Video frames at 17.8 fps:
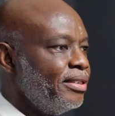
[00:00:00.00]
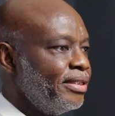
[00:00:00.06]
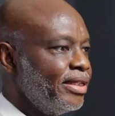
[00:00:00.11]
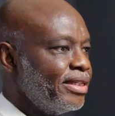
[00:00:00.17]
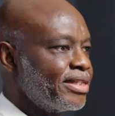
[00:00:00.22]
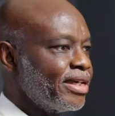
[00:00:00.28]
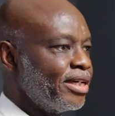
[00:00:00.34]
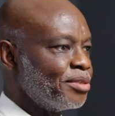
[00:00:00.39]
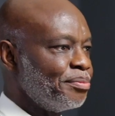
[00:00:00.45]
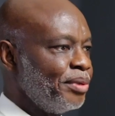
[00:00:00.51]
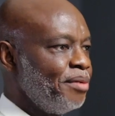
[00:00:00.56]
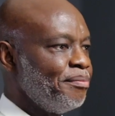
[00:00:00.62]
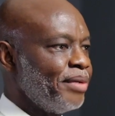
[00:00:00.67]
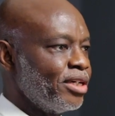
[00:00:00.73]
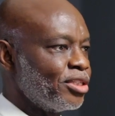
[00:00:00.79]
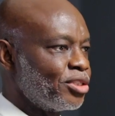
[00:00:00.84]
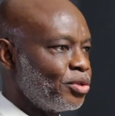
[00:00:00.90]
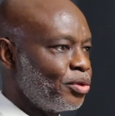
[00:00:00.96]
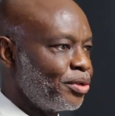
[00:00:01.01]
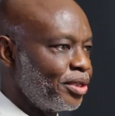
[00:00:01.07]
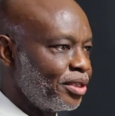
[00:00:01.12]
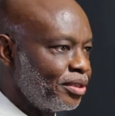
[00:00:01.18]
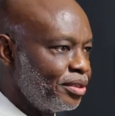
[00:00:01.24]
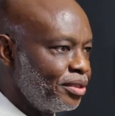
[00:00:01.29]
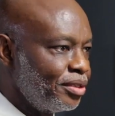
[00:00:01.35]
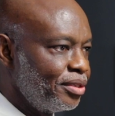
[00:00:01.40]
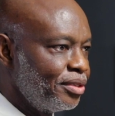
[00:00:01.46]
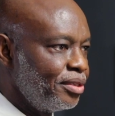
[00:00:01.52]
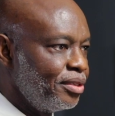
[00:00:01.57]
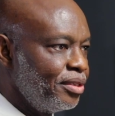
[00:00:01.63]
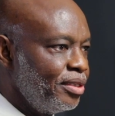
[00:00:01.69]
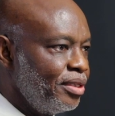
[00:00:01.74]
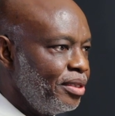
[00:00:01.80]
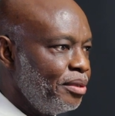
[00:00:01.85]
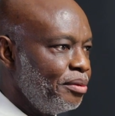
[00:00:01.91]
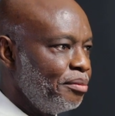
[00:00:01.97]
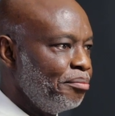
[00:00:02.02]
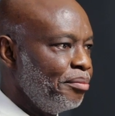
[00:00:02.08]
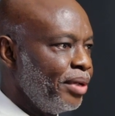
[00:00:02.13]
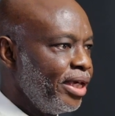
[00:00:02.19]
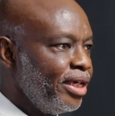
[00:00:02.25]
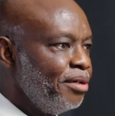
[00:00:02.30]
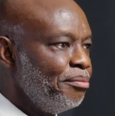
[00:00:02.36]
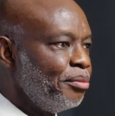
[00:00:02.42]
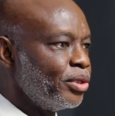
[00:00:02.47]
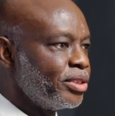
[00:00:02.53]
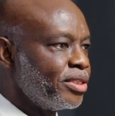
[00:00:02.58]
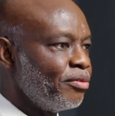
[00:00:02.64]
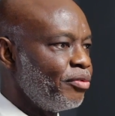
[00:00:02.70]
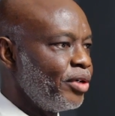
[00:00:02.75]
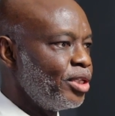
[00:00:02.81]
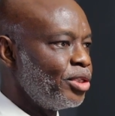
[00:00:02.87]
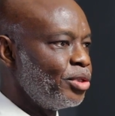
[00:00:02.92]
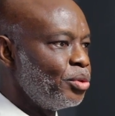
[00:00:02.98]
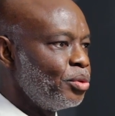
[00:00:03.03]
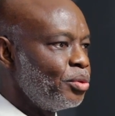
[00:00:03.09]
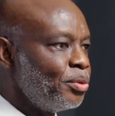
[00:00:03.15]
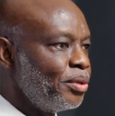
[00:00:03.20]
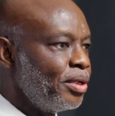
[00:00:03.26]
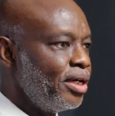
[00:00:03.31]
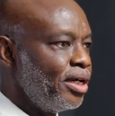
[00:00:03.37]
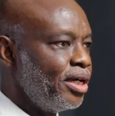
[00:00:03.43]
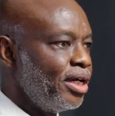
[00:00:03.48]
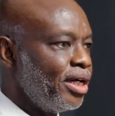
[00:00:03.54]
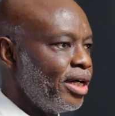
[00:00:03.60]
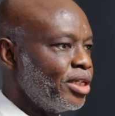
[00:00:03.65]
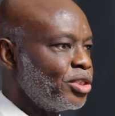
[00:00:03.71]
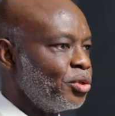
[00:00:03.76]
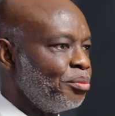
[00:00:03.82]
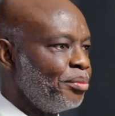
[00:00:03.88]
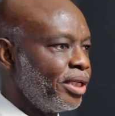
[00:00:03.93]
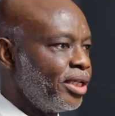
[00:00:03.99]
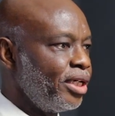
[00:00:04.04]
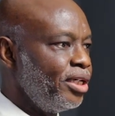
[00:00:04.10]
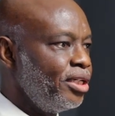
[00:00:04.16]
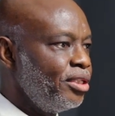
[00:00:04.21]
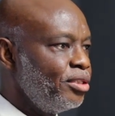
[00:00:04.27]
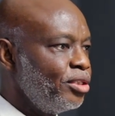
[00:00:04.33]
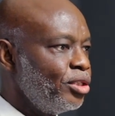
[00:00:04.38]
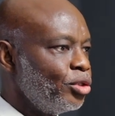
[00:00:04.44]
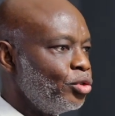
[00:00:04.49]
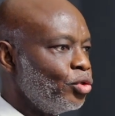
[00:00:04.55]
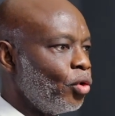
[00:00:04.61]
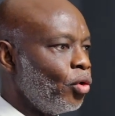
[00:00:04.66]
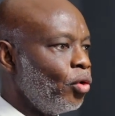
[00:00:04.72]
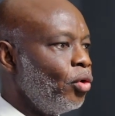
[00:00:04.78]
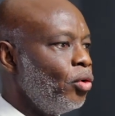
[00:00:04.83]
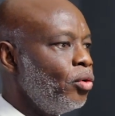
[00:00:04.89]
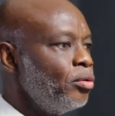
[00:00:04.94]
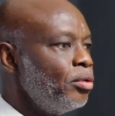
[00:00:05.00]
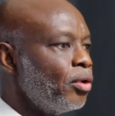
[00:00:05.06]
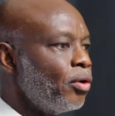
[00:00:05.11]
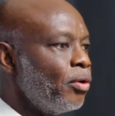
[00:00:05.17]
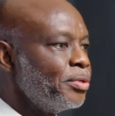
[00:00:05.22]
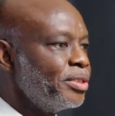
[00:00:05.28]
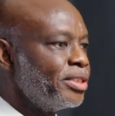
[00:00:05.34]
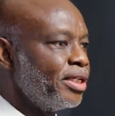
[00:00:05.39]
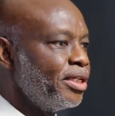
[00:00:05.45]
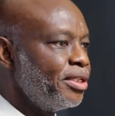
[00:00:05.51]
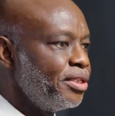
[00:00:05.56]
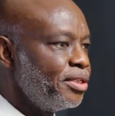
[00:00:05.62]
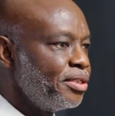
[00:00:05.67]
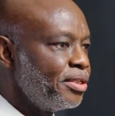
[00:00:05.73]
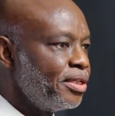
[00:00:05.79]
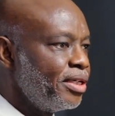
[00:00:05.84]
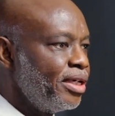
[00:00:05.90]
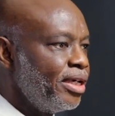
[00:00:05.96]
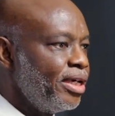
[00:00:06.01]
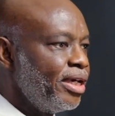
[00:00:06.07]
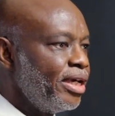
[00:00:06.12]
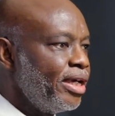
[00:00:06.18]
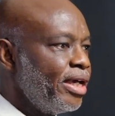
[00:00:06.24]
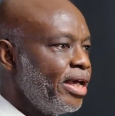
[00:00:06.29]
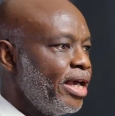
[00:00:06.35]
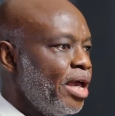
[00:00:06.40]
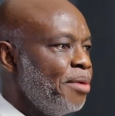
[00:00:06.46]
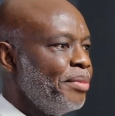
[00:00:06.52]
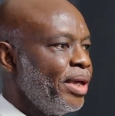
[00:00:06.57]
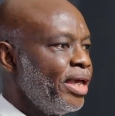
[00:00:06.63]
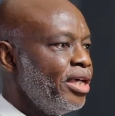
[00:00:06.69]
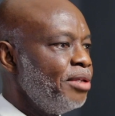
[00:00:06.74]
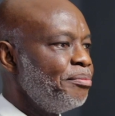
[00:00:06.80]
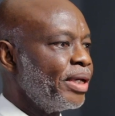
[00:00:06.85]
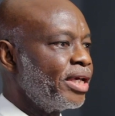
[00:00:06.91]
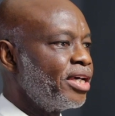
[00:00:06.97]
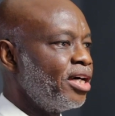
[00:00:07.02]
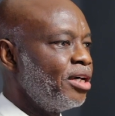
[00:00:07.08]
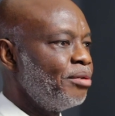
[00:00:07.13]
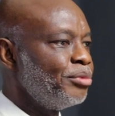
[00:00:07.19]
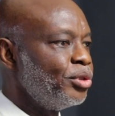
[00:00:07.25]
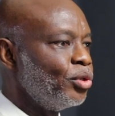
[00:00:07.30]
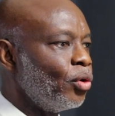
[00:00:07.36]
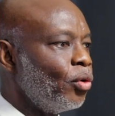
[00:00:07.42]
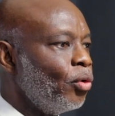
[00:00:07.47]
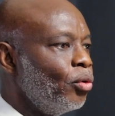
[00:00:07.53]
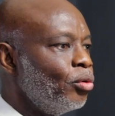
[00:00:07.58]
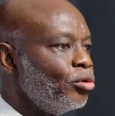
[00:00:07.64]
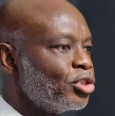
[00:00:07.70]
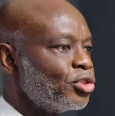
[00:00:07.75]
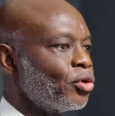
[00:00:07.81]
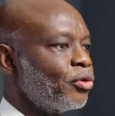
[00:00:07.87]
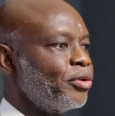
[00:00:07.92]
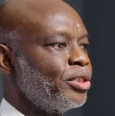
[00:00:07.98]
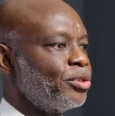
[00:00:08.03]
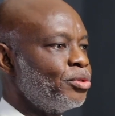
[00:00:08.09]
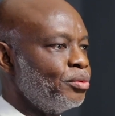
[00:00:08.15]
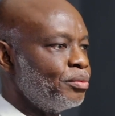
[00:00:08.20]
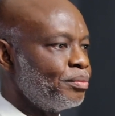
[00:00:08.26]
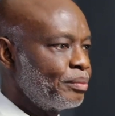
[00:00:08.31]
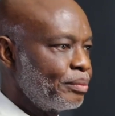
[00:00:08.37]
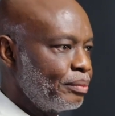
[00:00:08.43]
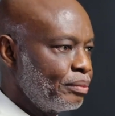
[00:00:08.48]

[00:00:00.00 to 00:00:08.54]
This has been my story. May it motivate you as you begin your own long journey, and may it become your own story too.